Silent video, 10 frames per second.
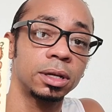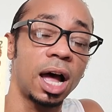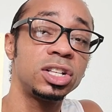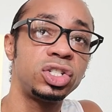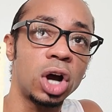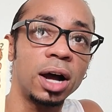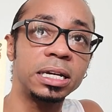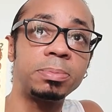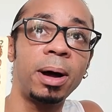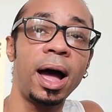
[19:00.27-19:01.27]
A
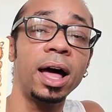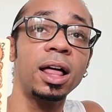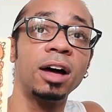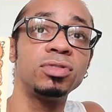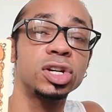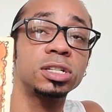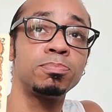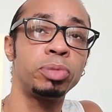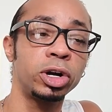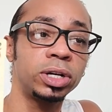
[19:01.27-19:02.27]
doggy pile of
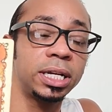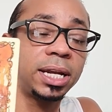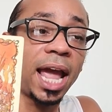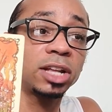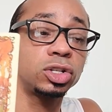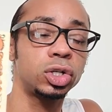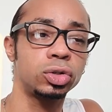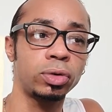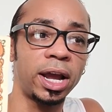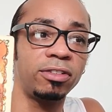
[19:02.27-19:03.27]
just burden and
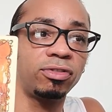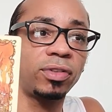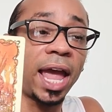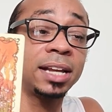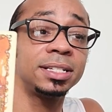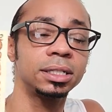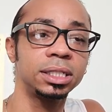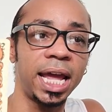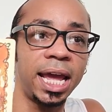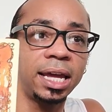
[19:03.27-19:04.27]
strife and
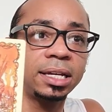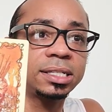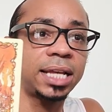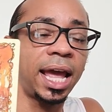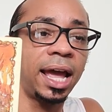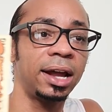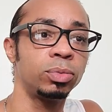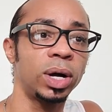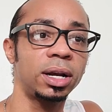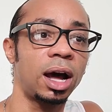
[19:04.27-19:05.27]
delays and
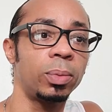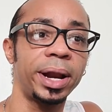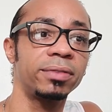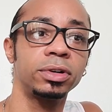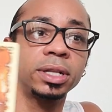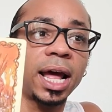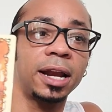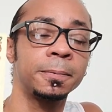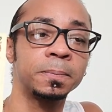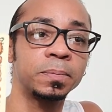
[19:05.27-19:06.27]
whatnot, whatever
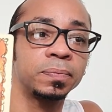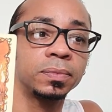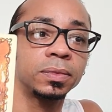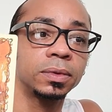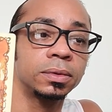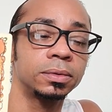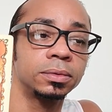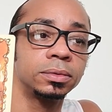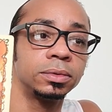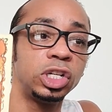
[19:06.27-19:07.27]
that
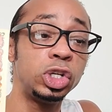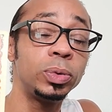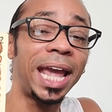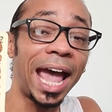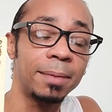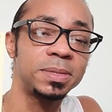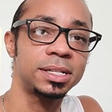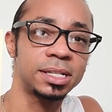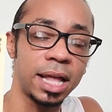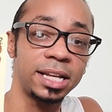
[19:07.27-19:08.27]
you kept
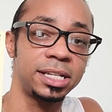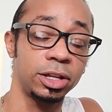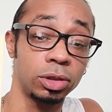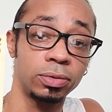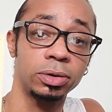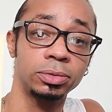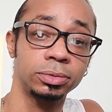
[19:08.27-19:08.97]
slicing through.